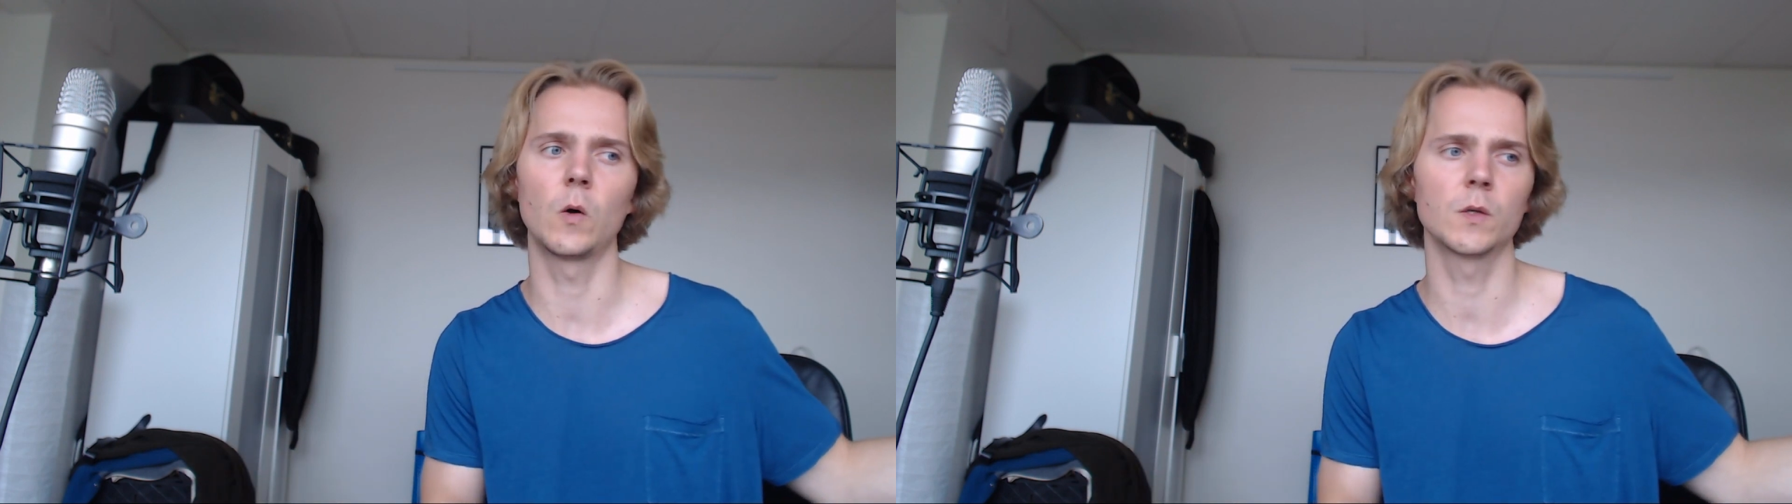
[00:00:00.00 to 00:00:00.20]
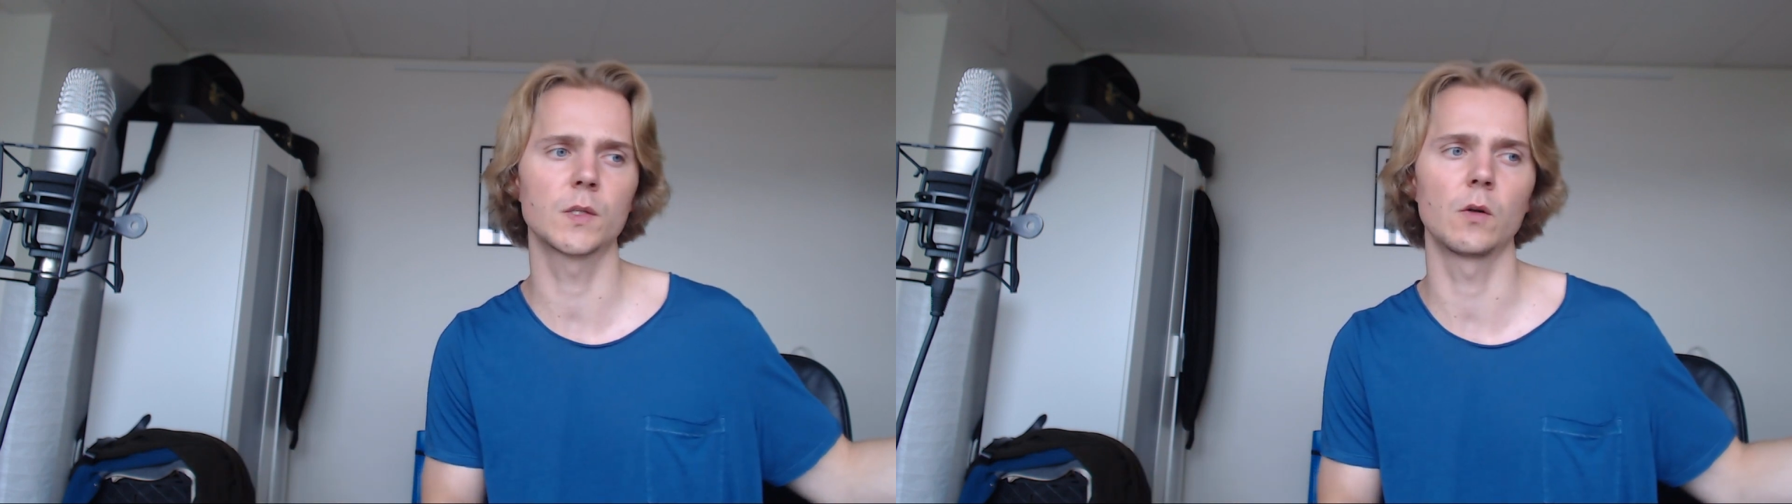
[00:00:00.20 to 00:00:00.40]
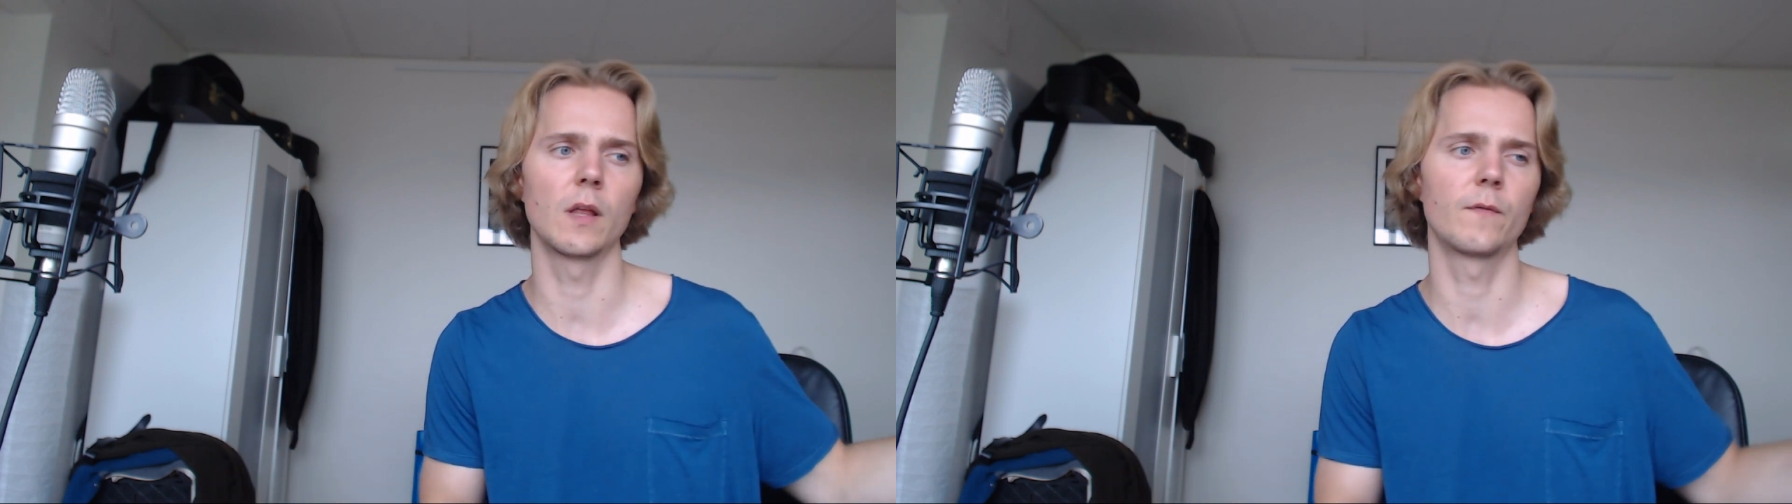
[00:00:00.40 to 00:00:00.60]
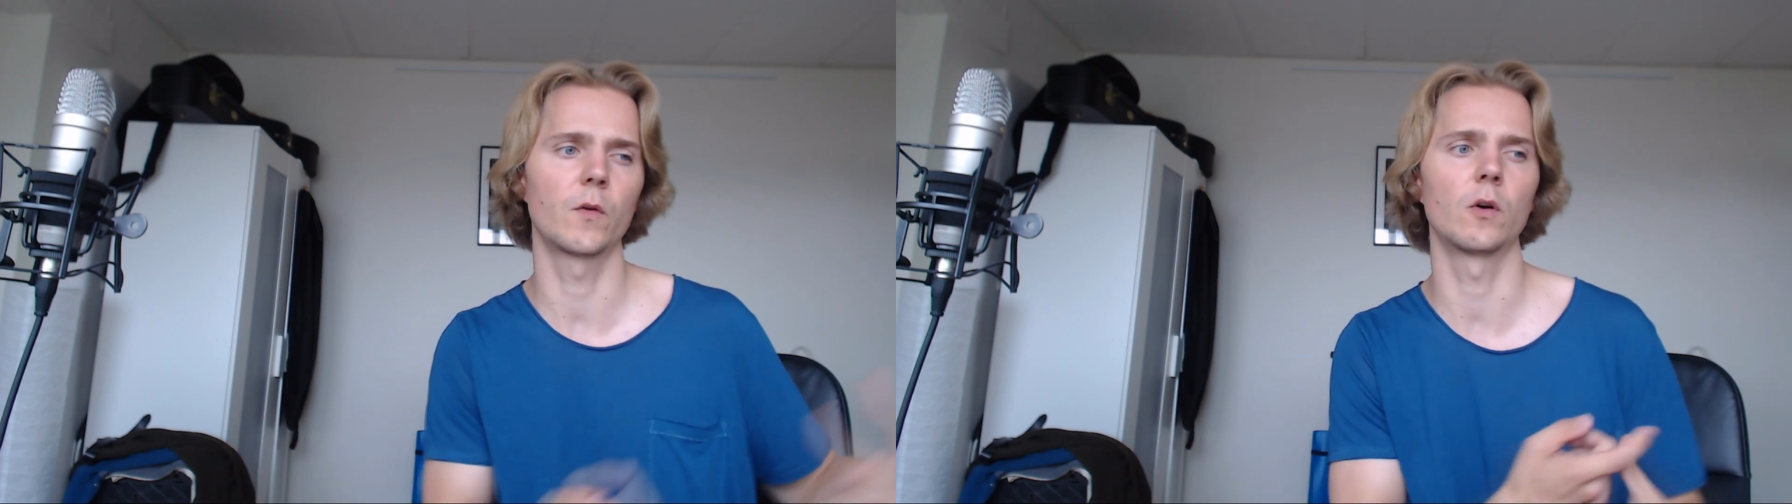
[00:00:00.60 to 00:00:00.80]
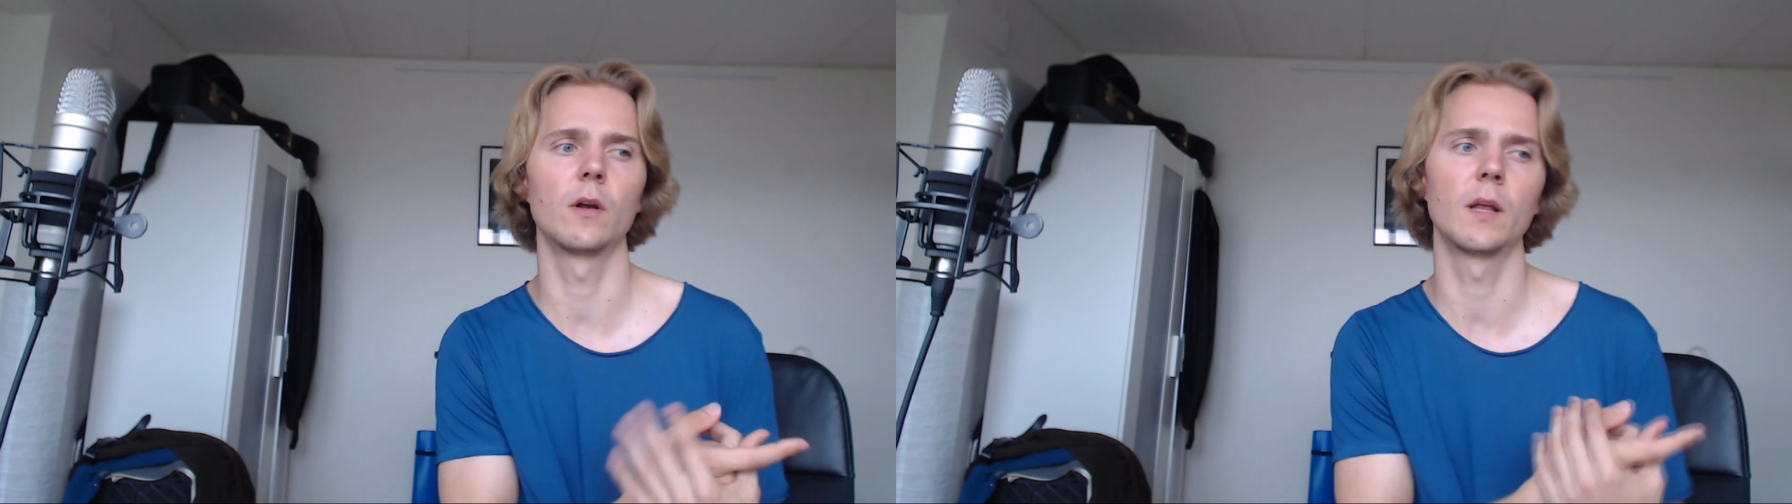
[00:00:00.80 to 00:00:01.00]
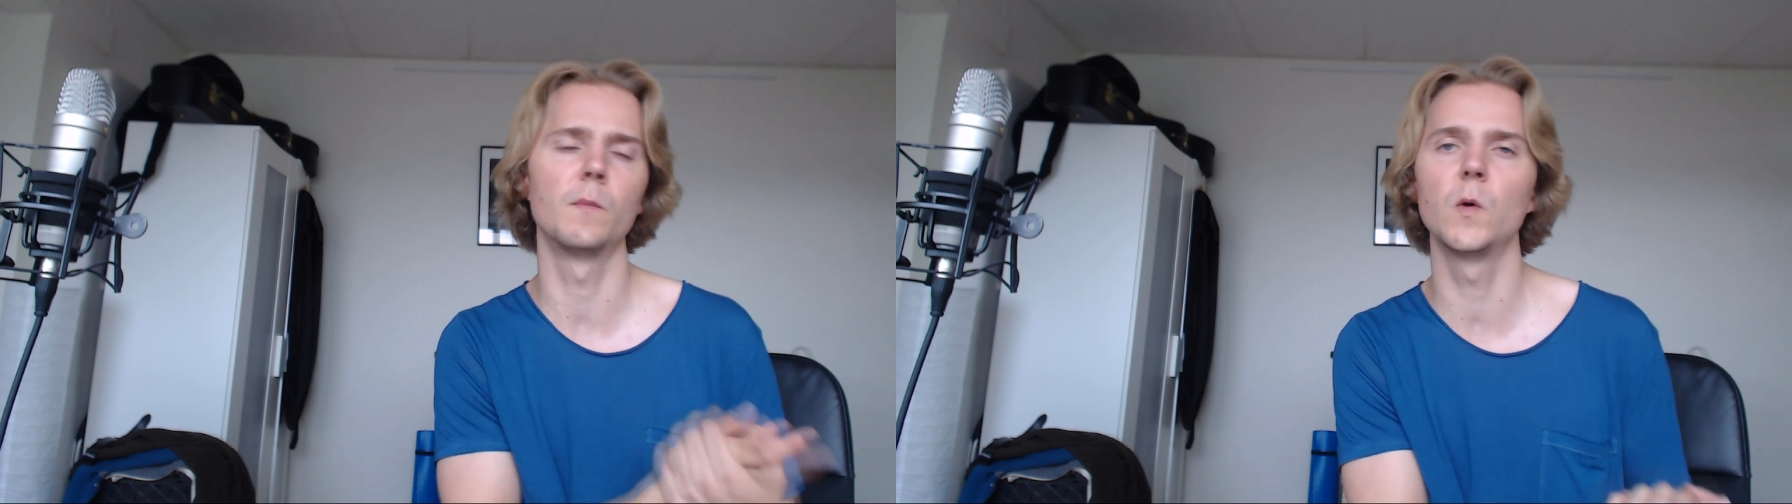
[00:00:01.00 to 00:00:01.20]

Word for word: also like for like